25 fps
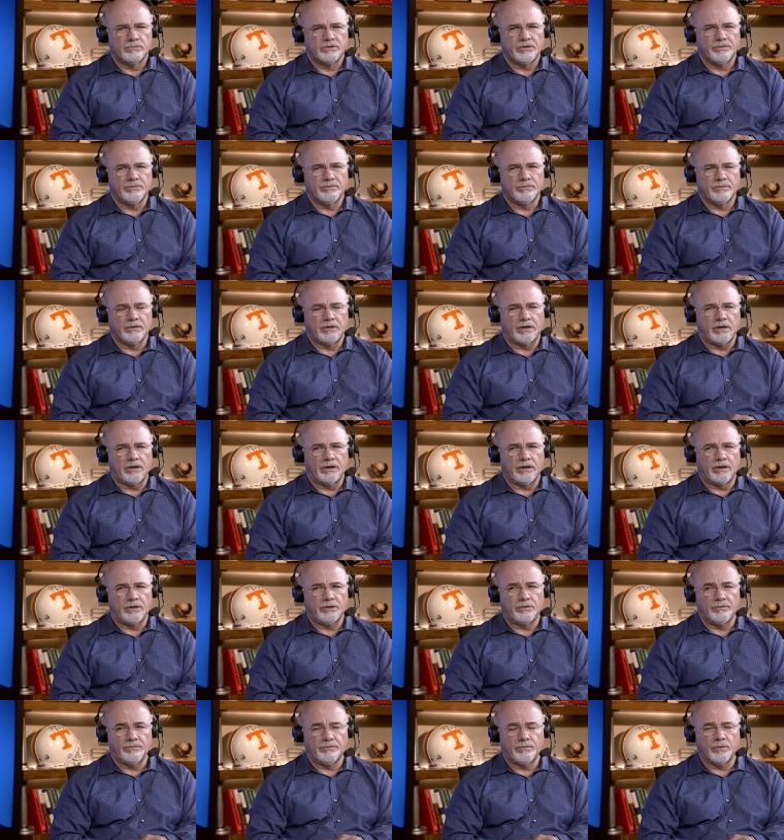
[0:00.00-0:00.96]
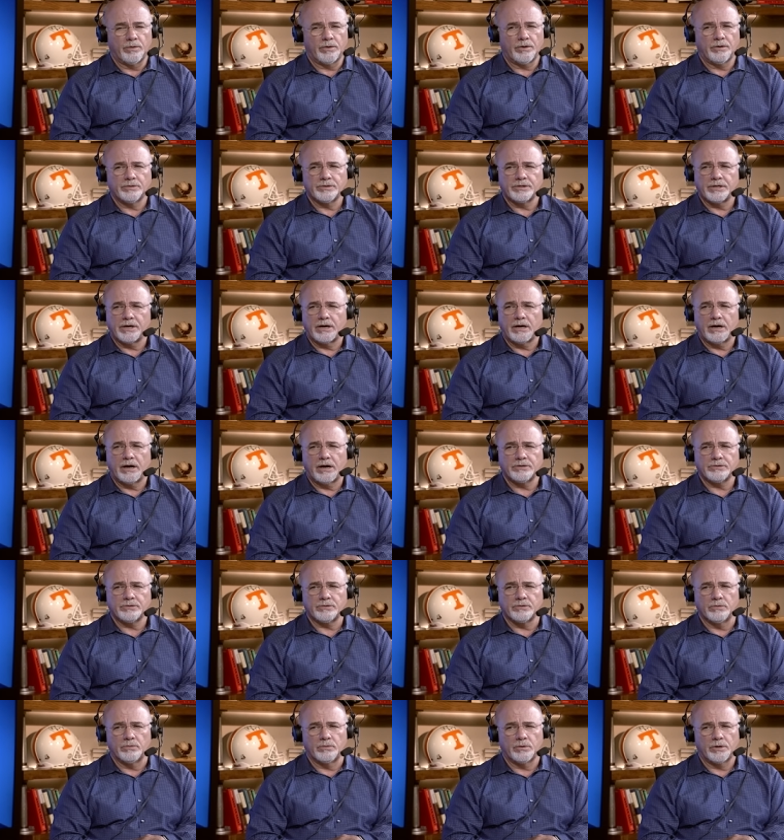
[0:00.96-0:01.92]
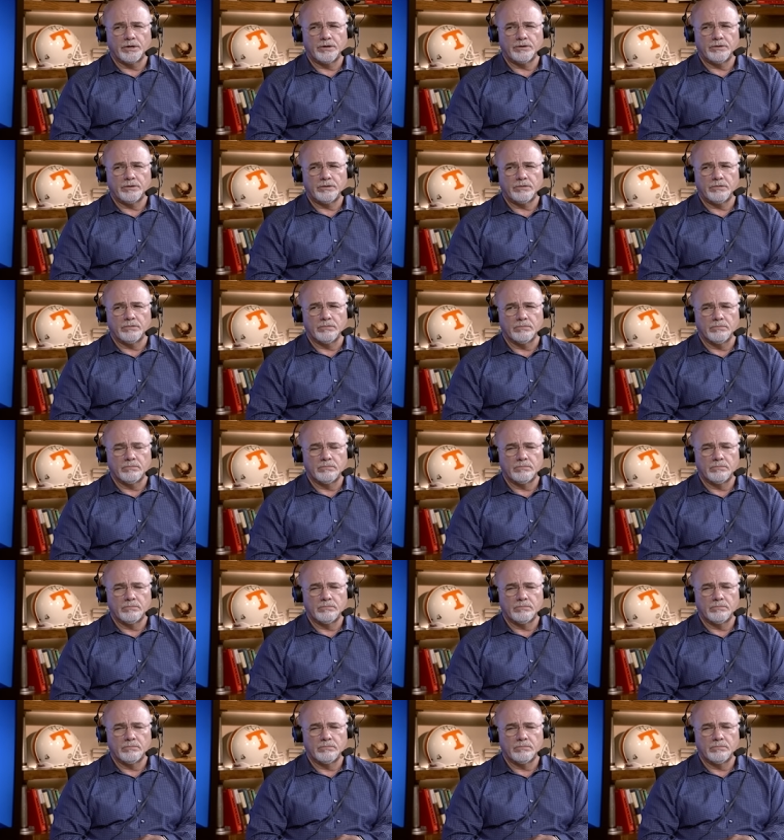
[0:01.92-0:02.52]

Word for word: You and you're four years out of high school. What do you do?